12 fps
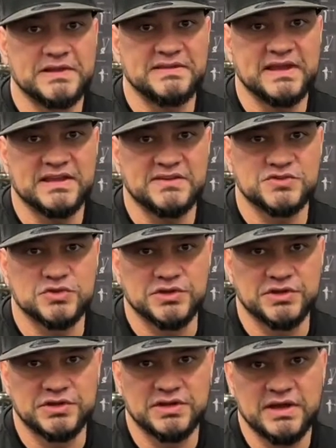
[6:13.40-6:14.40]
that gives you a
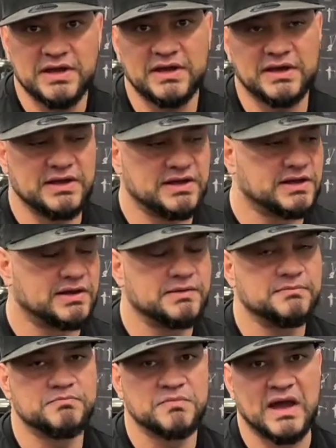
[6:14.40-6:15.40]
good
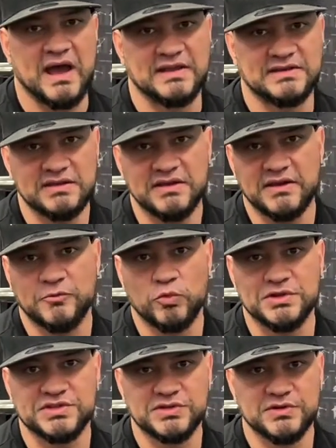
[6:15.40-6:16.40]
idea on what
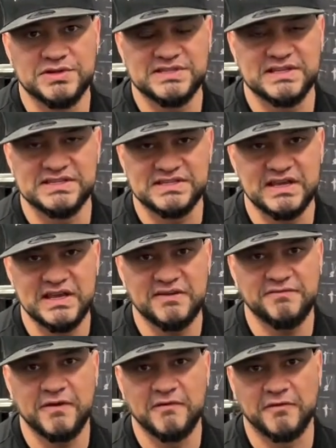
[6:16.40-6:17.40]
to do to stay
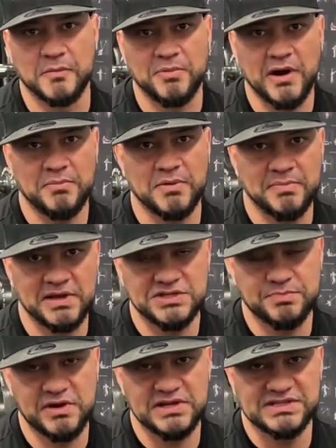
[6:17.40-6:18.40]
safe for proper bench
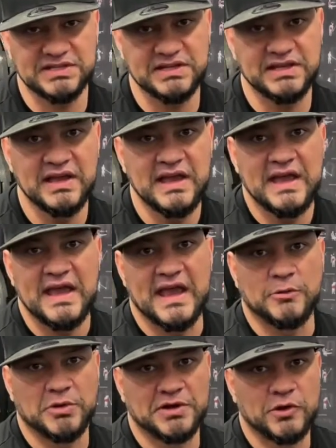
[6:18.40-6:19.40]
pressing.
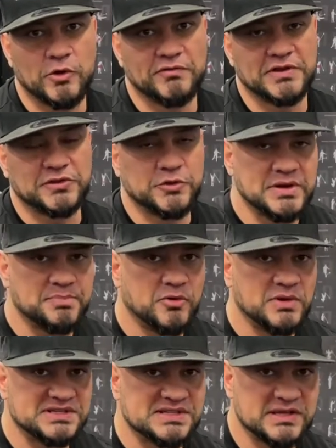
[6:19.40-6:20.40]
And we're gonna go over the 3
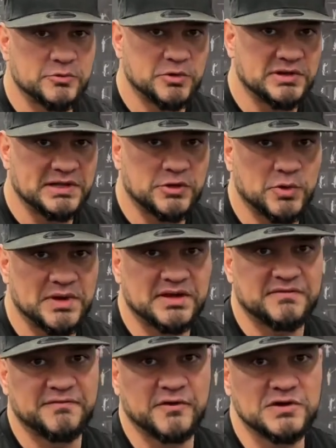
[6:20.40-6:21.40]
points again really quick.
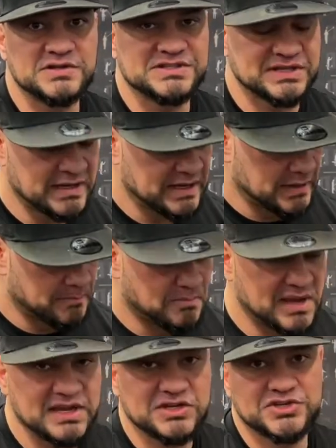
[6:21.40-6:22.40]
First,
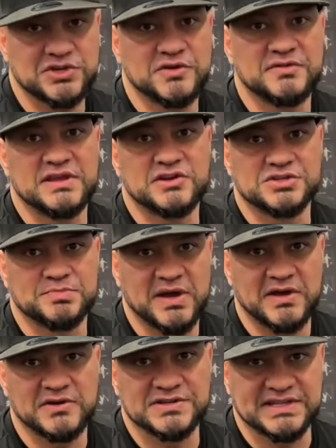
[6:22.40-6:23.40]
make sure that your
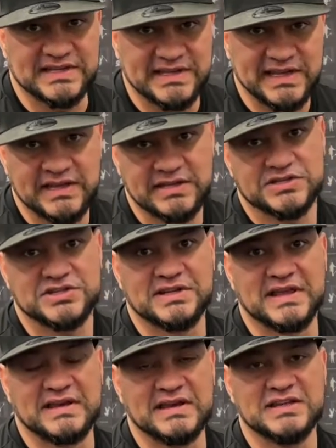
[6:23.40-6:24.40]
spotter is engaged.
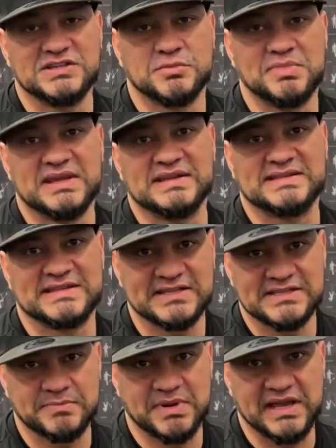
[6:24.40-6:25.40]
They need to be
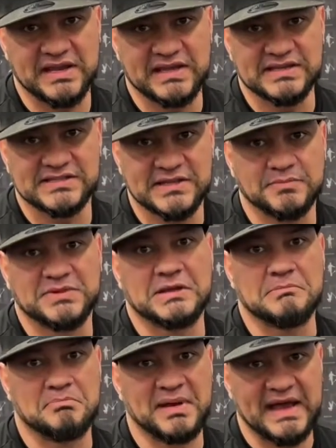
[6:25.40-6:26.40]
anticipating something
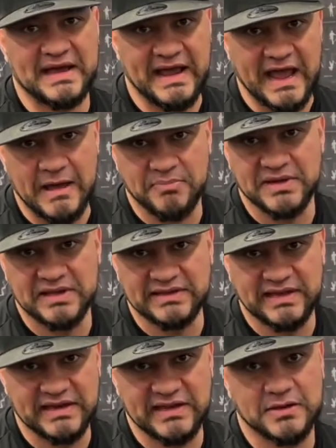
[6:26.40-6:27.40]
bad happening.
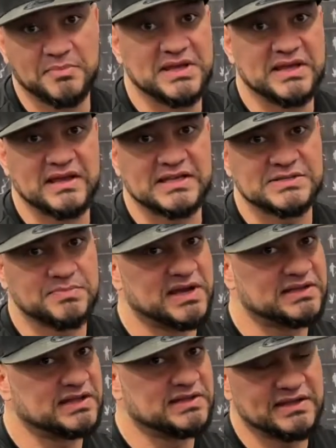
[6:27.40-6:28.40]
They need to be
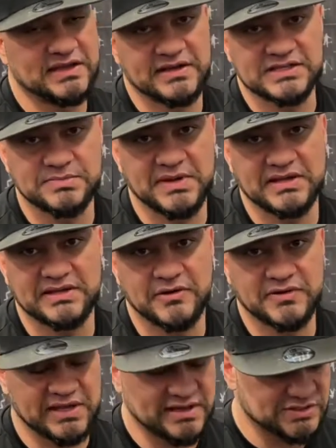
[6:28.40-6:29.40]
expecting the unexpected.
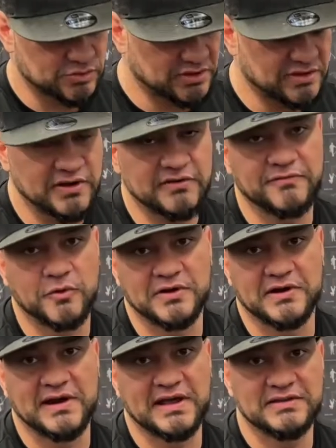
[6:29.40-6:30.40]
Okay, that's what they're there for. They're
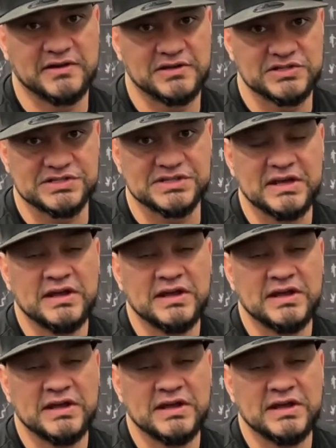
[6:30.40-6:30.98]
not there to just